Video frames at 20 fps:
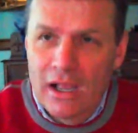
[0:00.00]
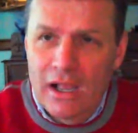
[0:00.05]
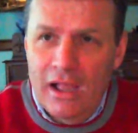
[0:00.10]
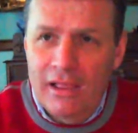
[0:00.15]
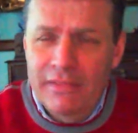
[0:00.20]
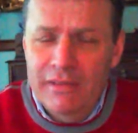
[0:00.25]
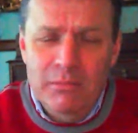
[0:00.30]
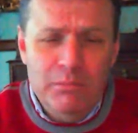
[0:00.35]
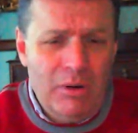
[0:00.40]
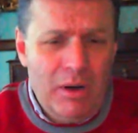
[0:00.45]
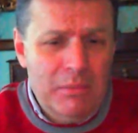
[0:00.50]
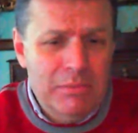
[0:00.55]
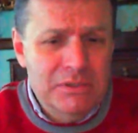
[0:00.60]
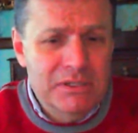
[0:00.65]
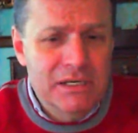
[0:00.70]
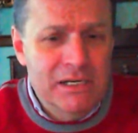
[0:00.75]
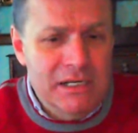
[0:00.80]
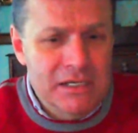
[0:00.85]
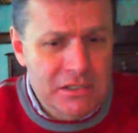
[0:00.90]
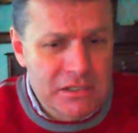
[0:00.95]
I think perhaps
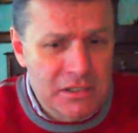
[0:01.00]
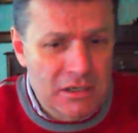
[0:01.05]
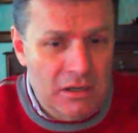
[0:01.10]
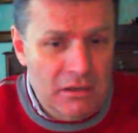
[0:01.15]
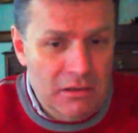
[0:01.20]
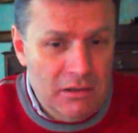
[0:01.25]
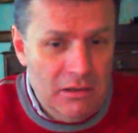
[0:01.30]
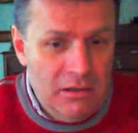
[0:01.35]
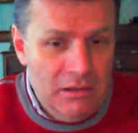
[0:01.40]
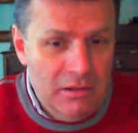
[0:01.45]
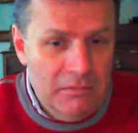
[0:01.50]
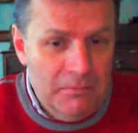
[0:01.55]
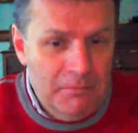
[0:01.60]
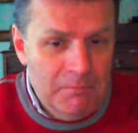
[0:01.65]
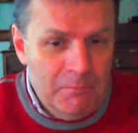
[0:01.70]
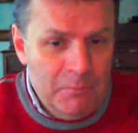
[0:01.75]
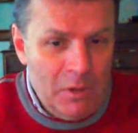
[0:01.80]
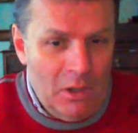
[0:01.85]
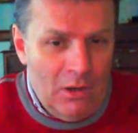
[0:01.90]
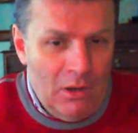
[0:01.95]
till Easter,
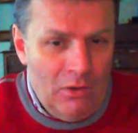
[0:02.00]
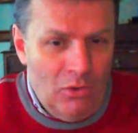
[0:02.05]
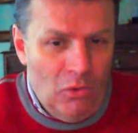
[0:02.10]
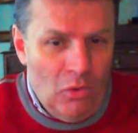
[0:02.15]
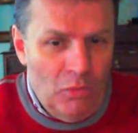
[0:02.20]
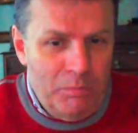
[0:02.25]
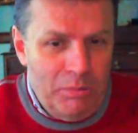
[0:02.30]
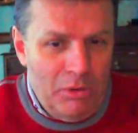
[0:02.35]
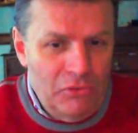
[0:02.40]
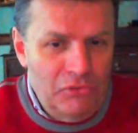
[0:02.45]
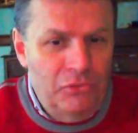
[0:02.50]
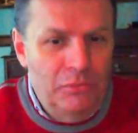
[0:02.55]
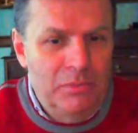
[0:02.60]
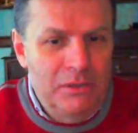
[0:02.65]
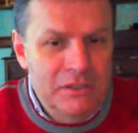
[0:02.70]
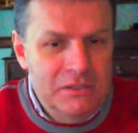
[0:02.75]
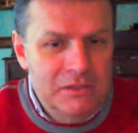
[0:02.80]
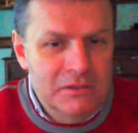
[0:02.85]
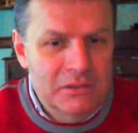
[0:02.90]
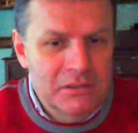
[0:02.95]
or
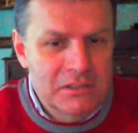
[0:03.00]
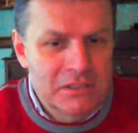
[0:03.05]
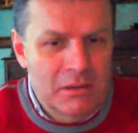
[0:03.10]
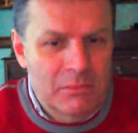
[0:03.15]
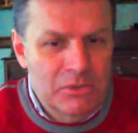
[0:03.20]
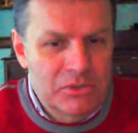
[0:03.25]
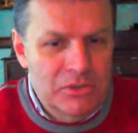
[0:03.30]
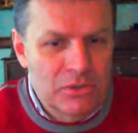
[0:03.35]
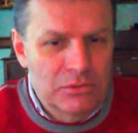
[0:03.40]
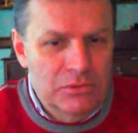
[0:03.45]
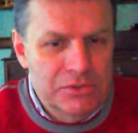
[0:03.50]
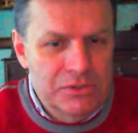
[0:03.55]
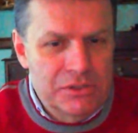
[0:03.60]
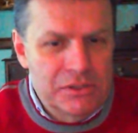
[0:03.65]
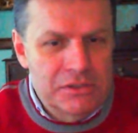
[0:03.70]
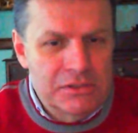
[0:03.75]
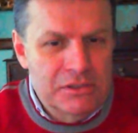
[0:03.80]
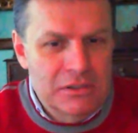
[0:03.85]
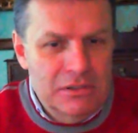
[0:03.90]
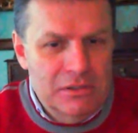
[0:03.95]
possibly till the summer
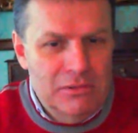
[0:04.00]
solstice.